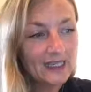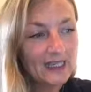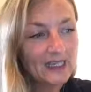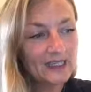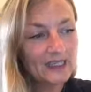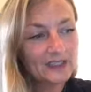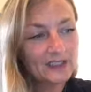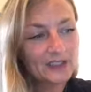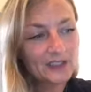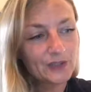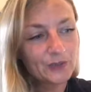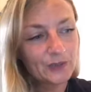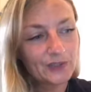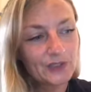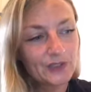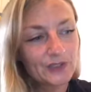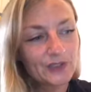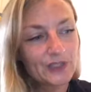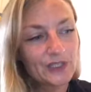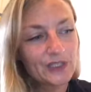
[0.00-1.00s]
And I just
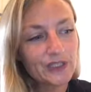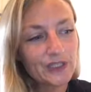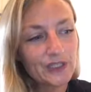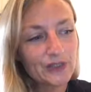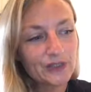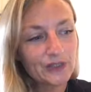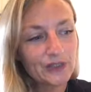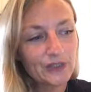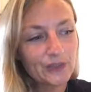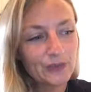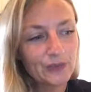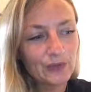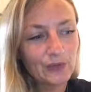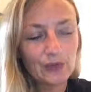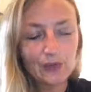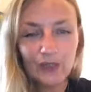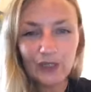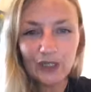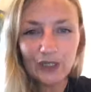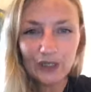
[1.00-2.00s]
want you to know that you're
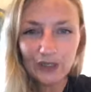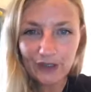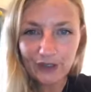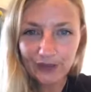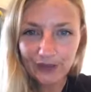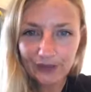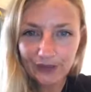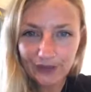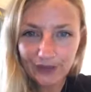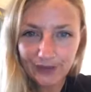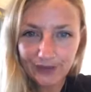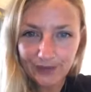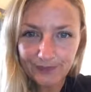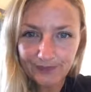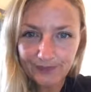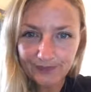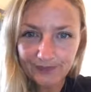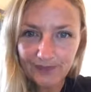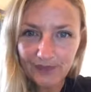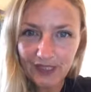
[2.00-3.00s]
not alone
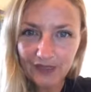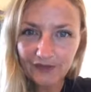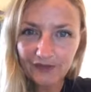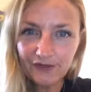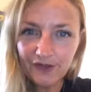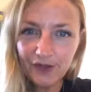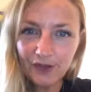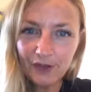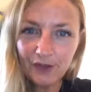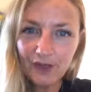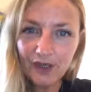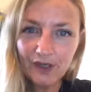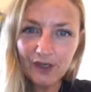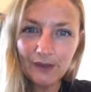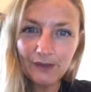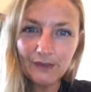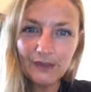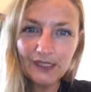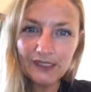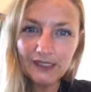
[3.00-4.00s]
if you
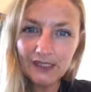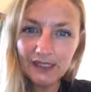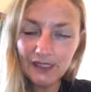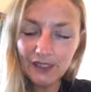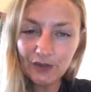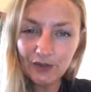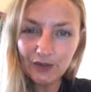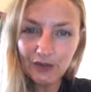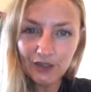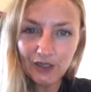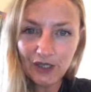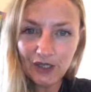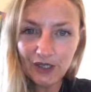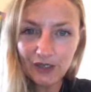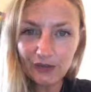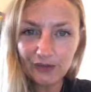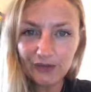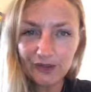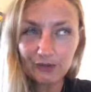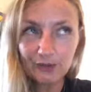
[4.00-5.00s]
are missing your
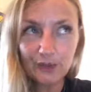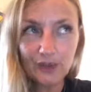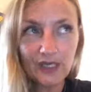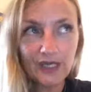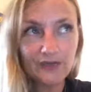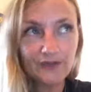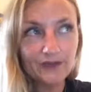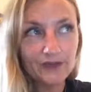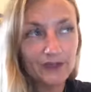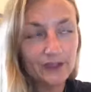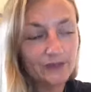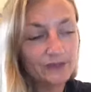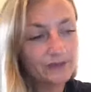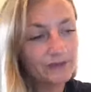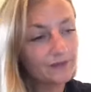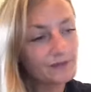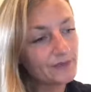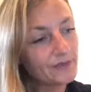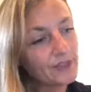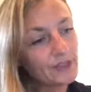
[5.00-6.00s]
child in whatever,
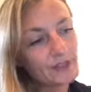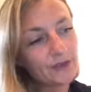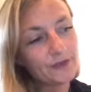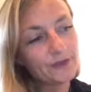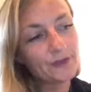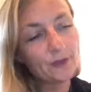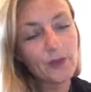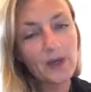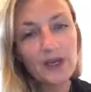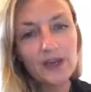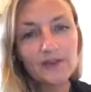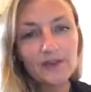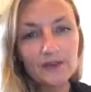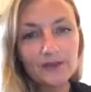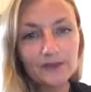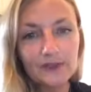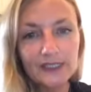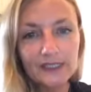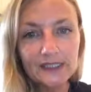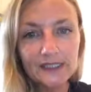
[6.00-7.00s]
you know, for whatever
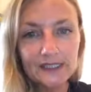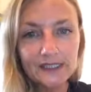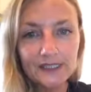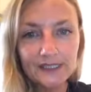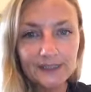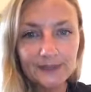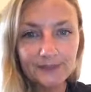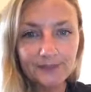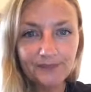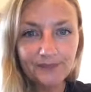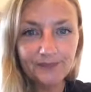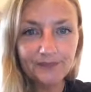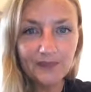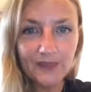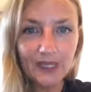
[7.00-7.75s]
reason.